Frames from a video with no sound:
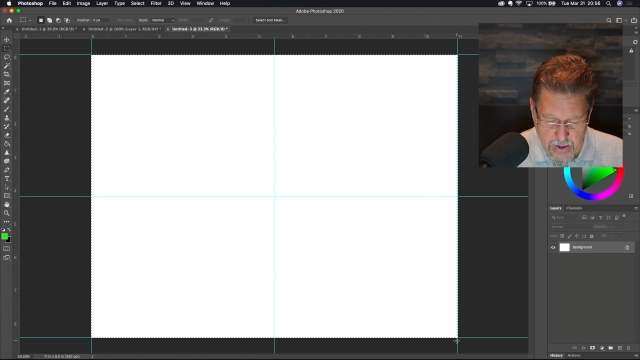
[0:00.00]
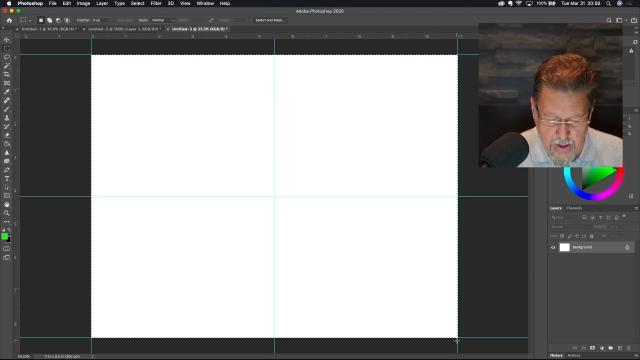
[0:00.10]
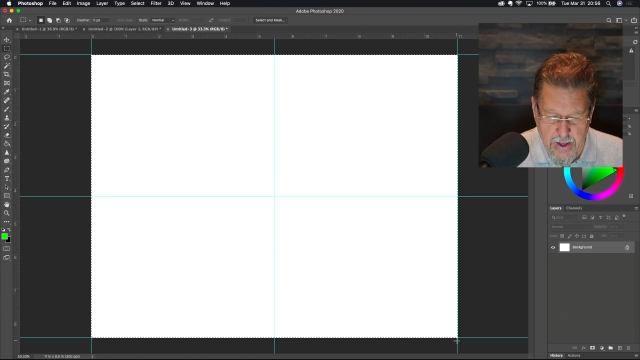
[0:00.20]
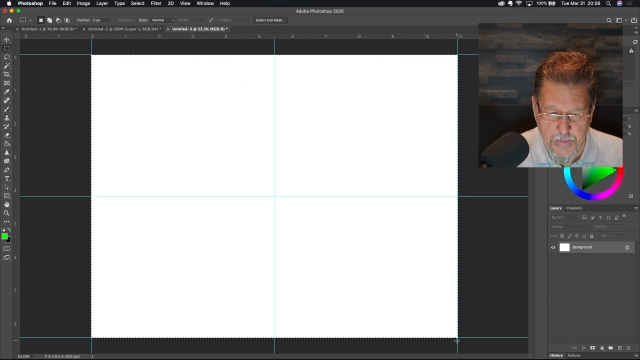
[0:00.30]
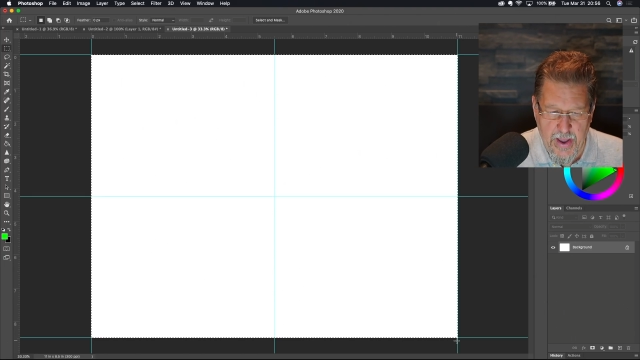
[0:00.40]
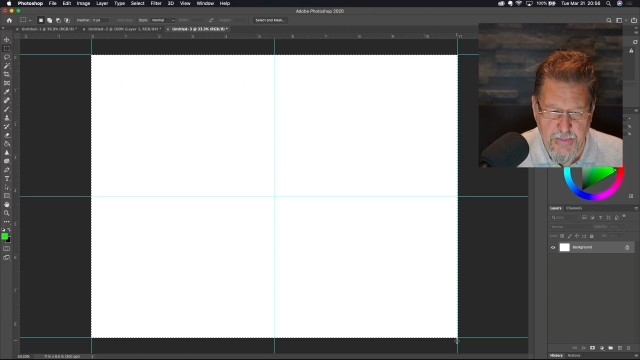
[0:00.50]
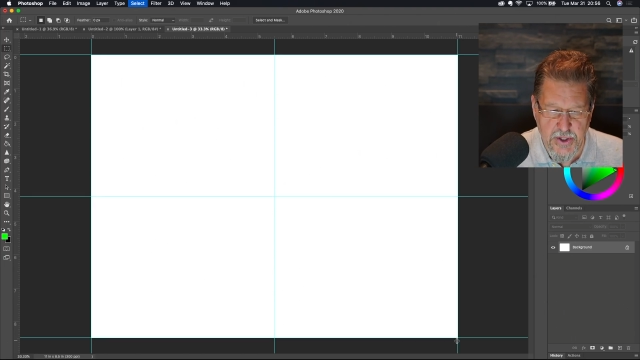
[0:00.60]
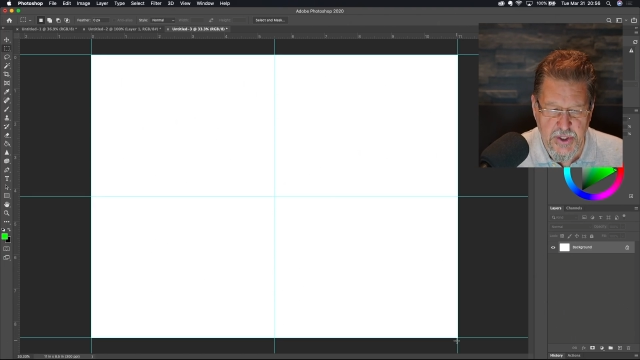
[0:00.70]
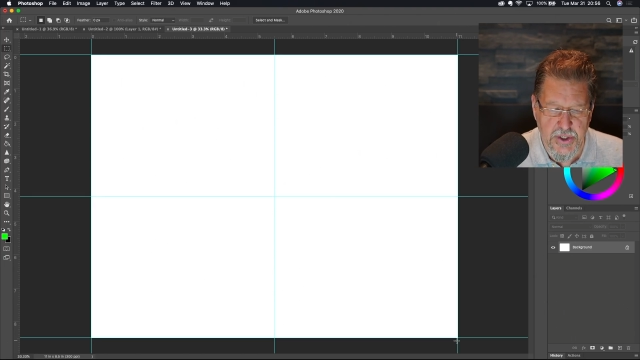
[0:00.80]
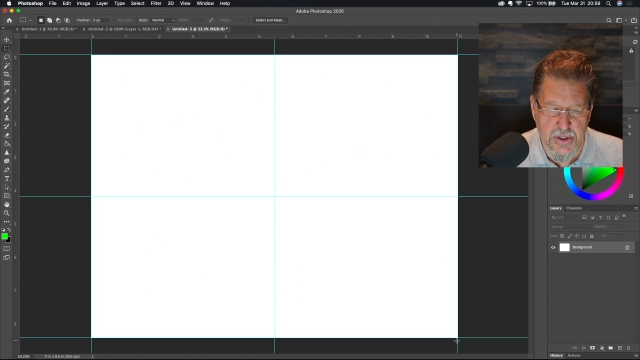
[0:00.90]
I'm going to
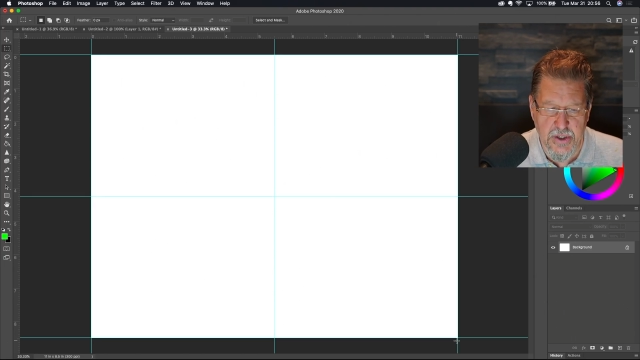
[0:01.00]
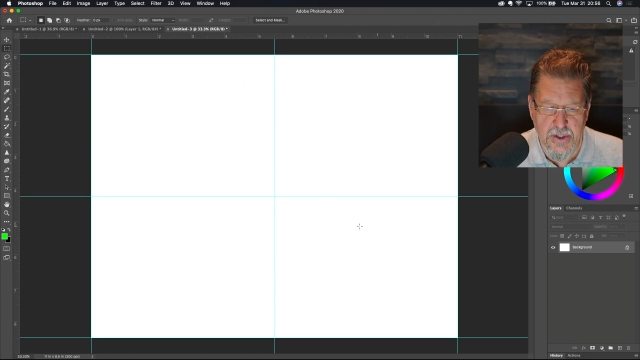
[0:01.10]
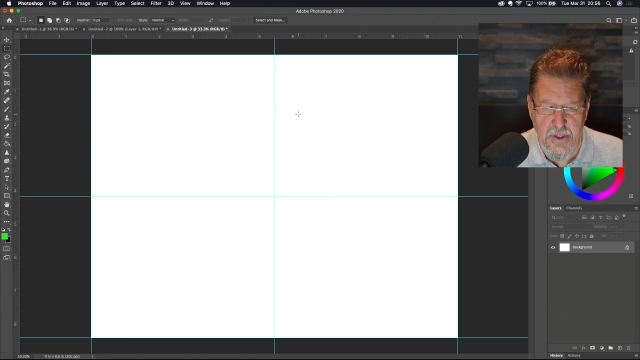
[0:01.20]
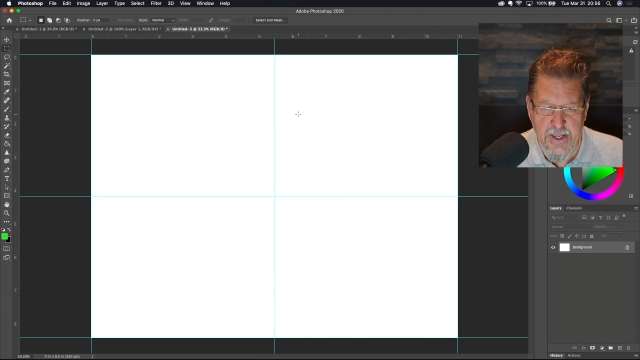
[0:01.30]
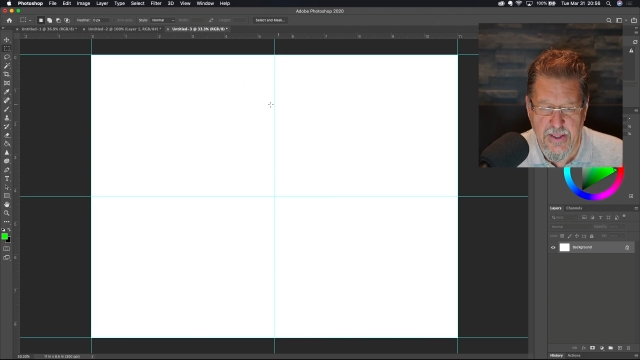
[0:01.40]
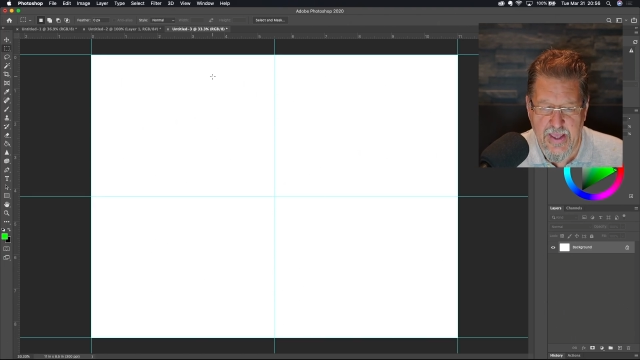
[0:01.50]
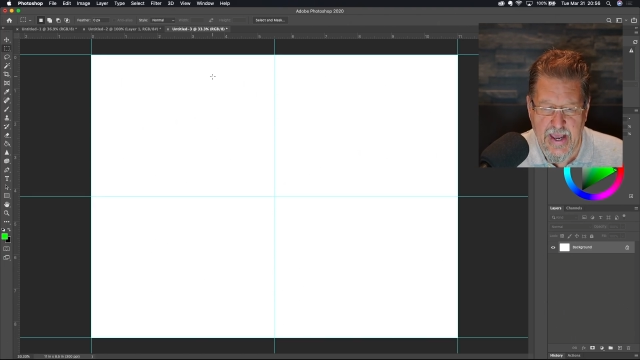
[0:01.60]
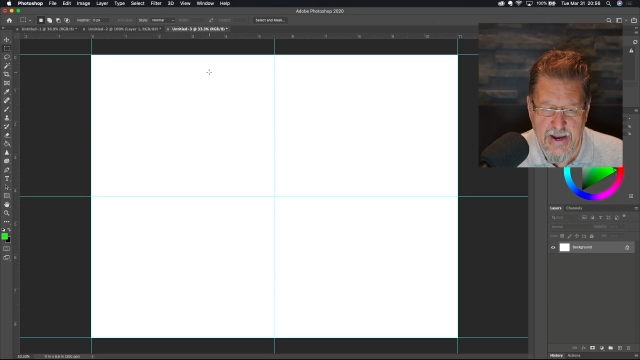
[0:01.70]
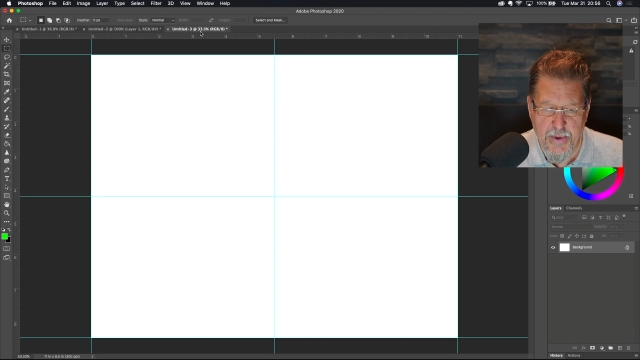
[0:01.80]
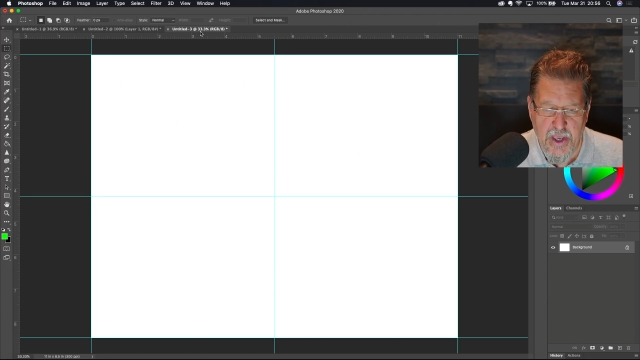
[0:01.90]
just delete
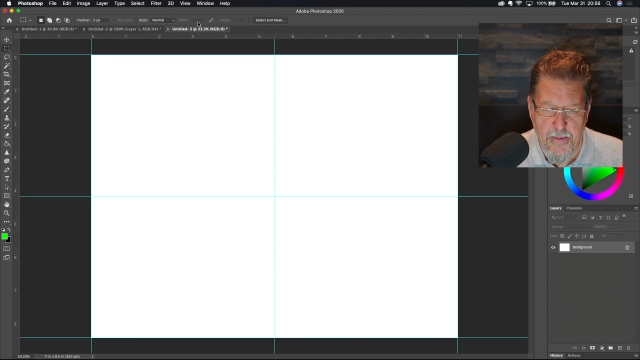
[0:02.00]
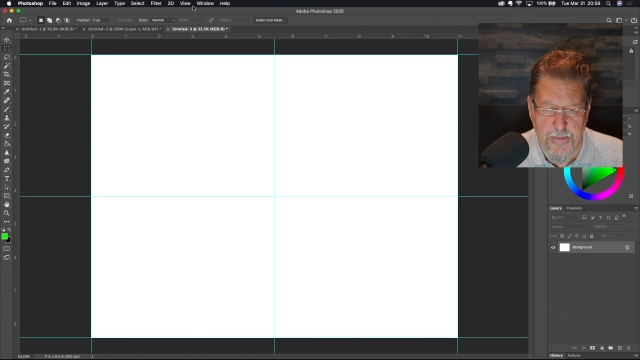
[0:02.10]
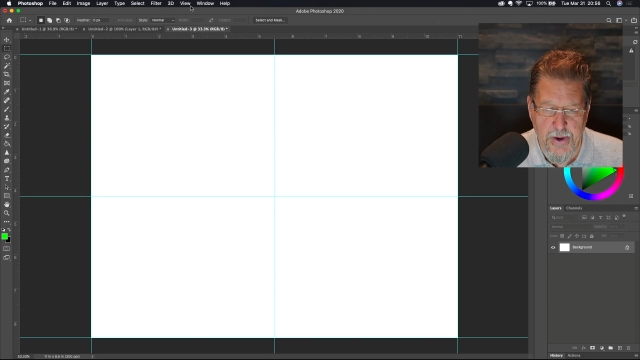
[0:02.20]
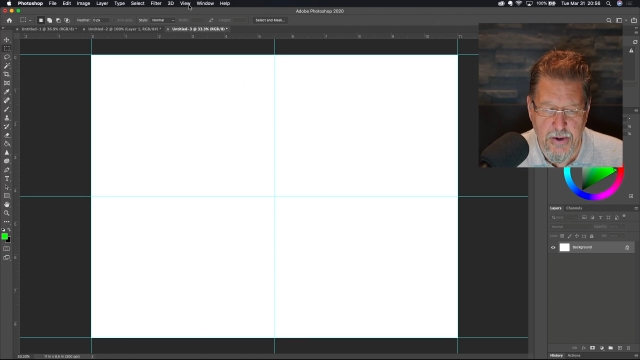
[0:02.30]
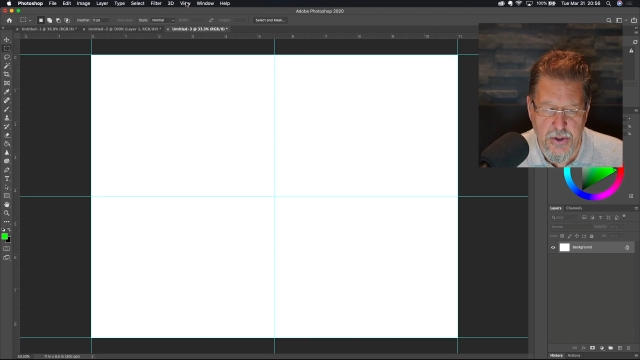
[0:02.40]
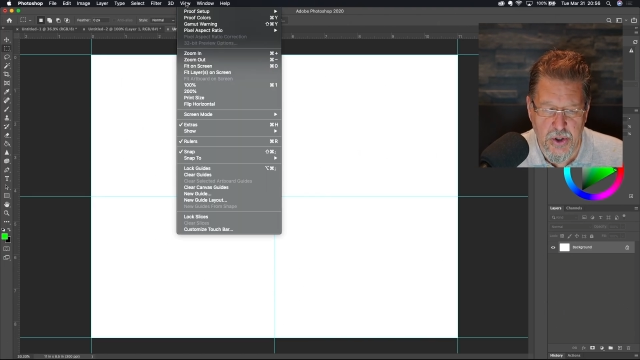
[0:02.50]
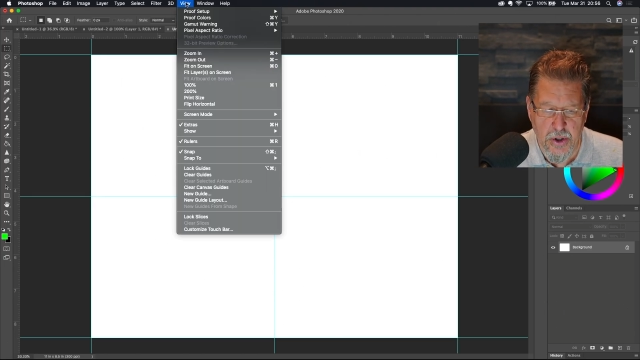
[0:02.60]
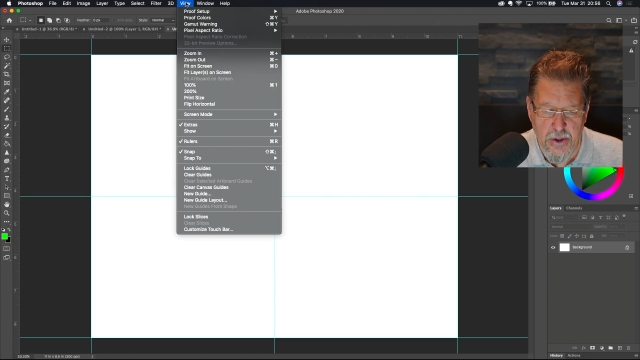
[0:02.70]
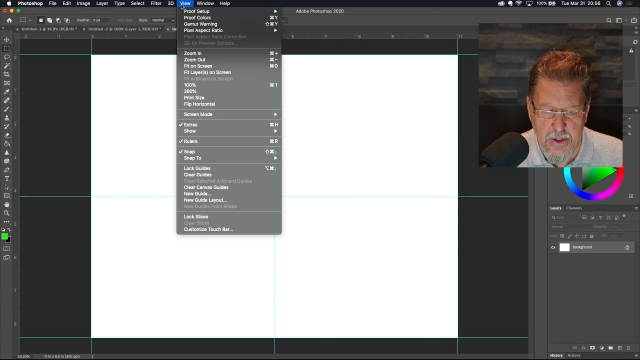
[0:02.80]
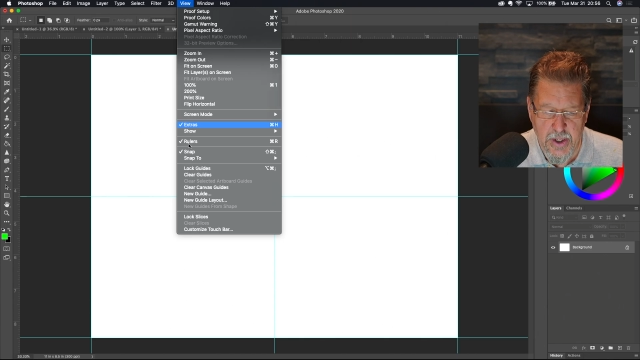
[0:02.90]
that. I'm going to come up here and
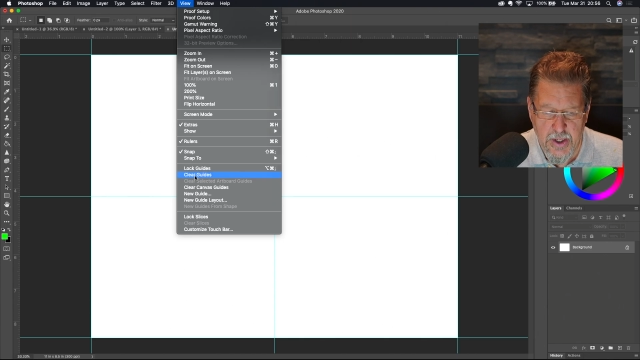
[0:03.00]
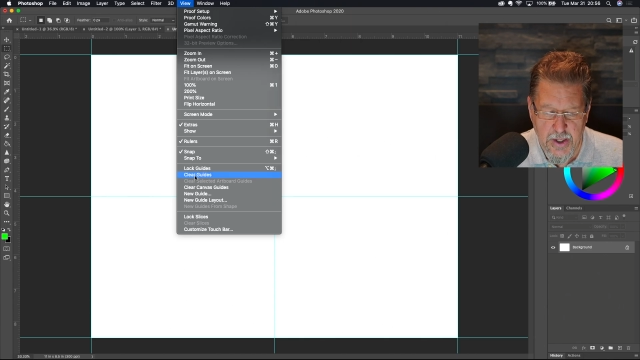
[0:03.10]
turn